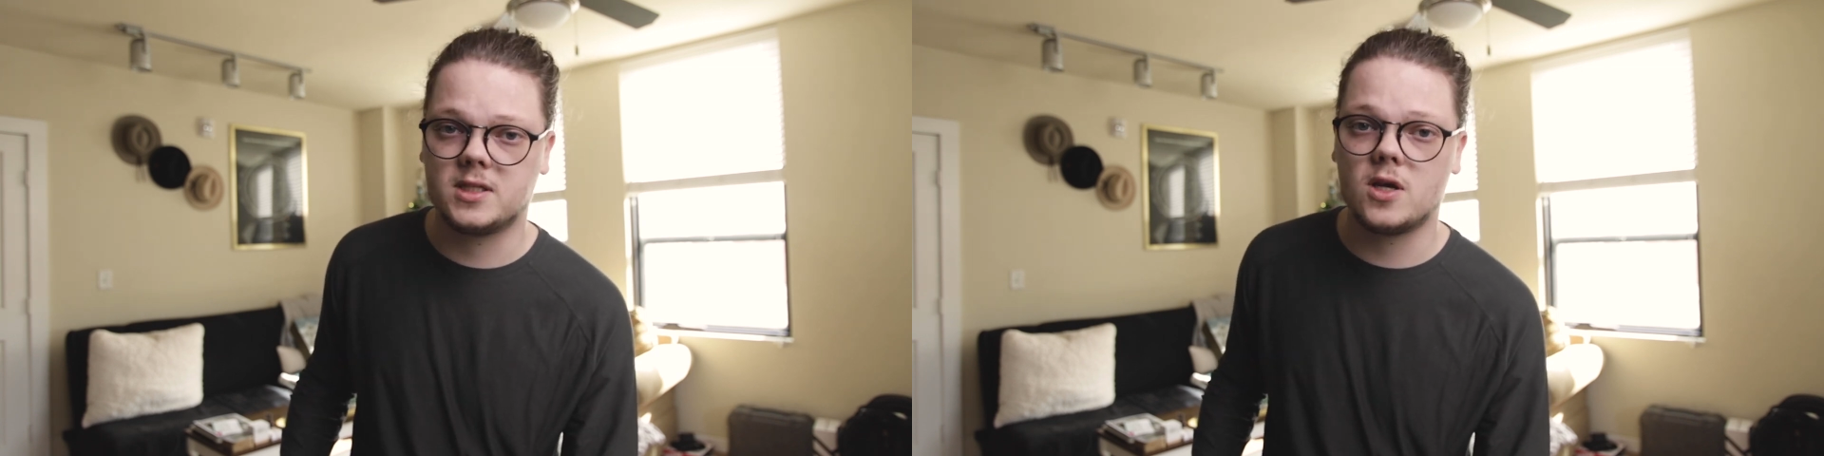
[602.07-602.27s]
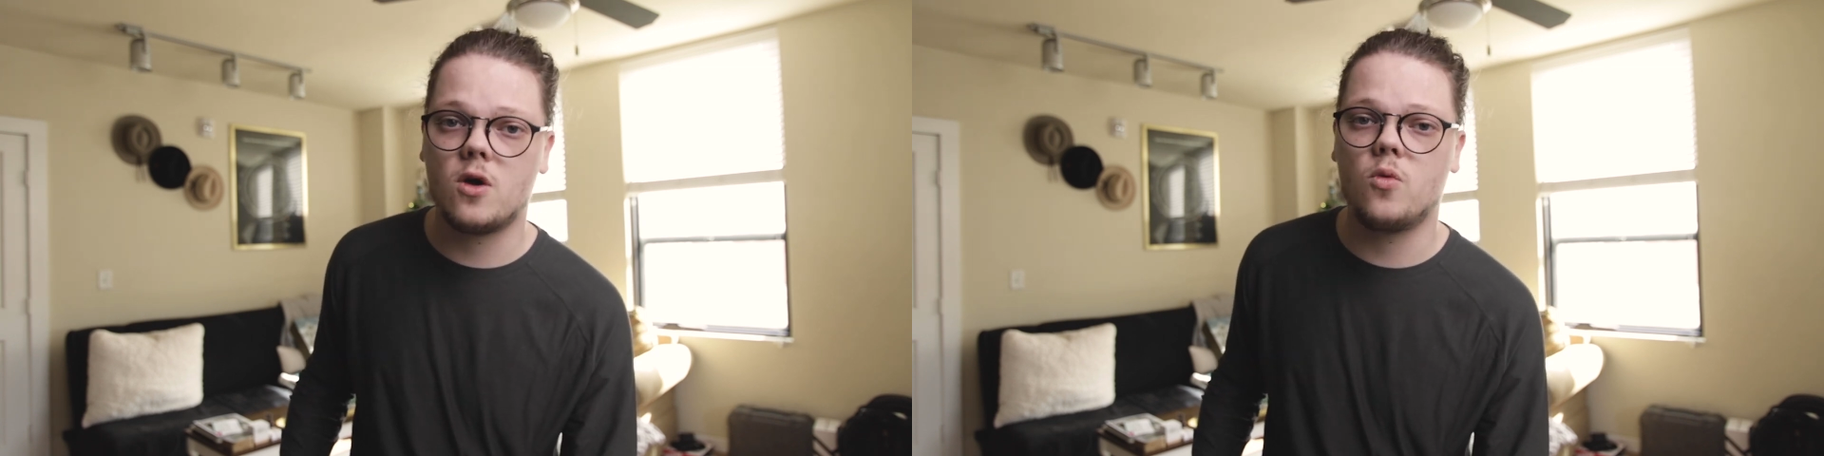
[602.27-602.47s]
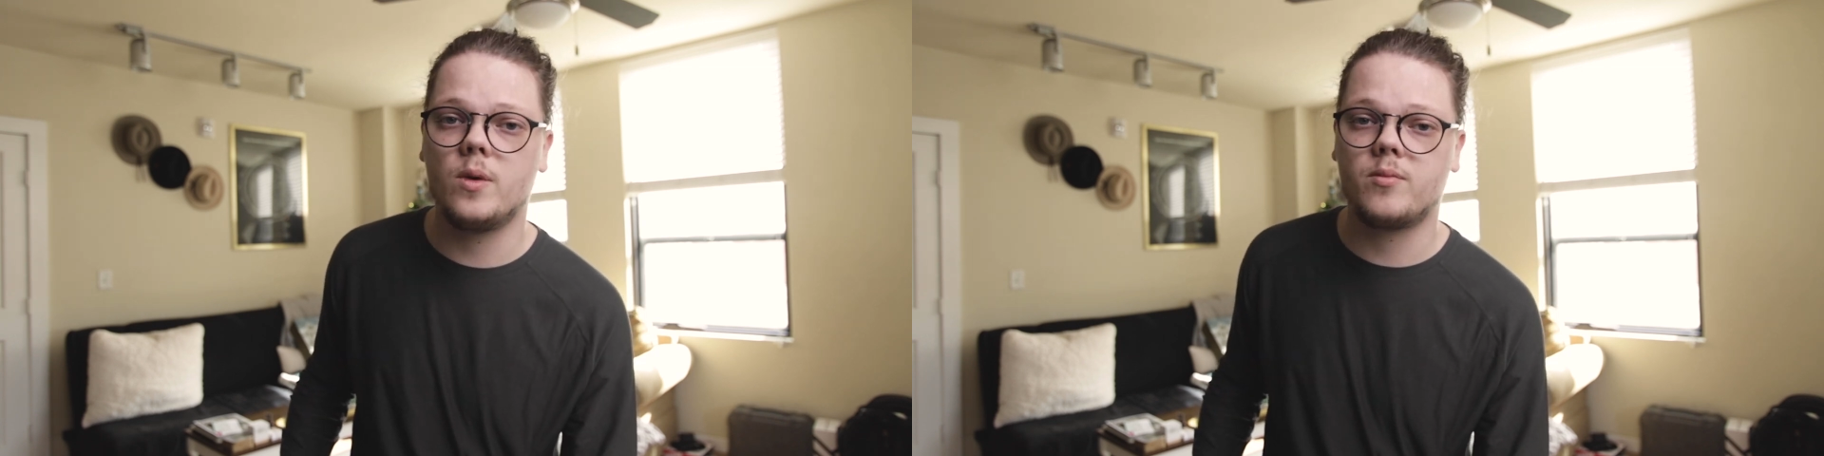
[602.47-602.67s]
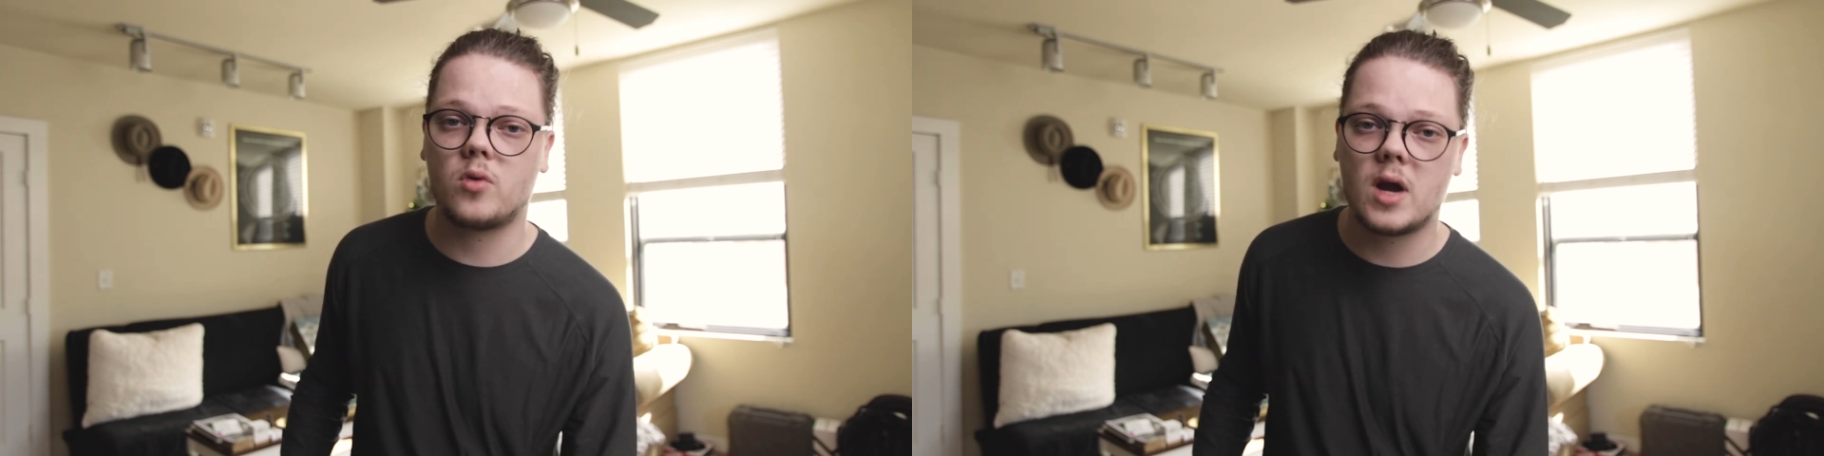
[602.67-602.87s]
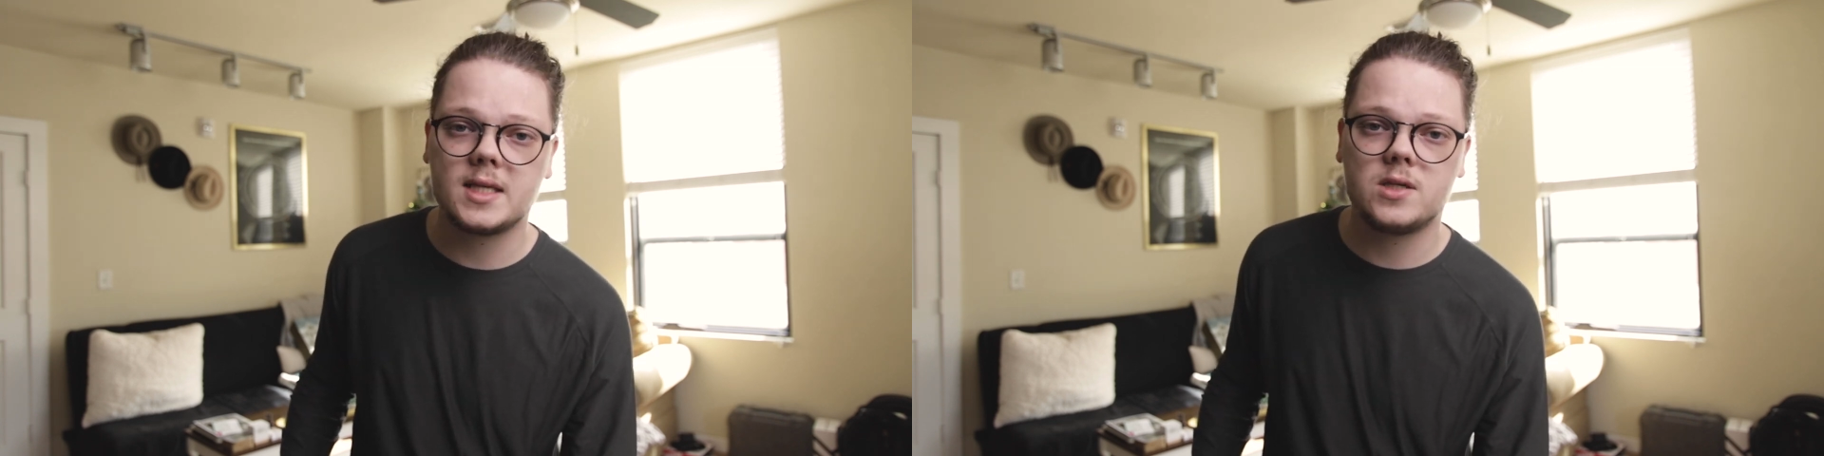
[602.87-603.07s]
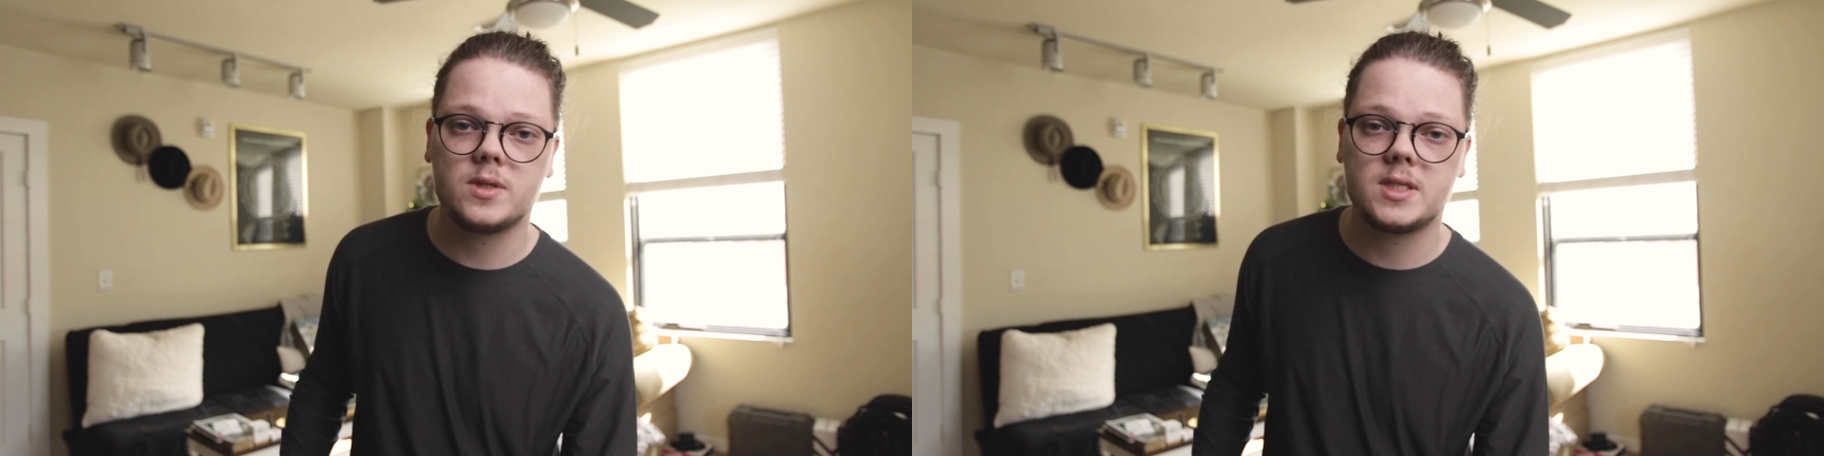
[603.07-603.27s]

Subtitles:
So when BARATZA